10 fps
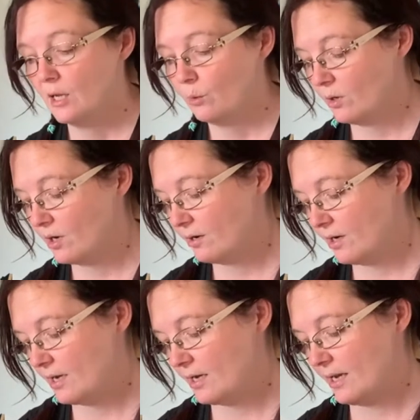where
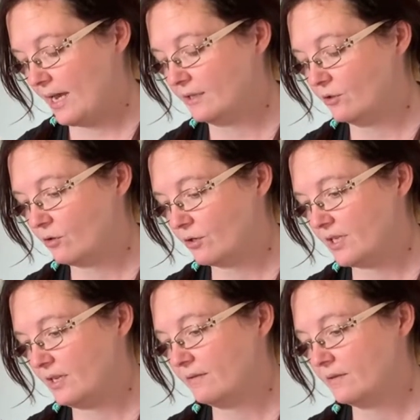editor
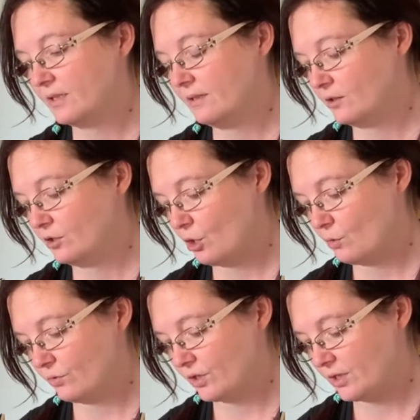Stephen
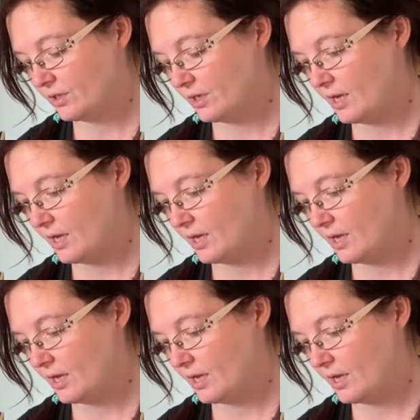Jones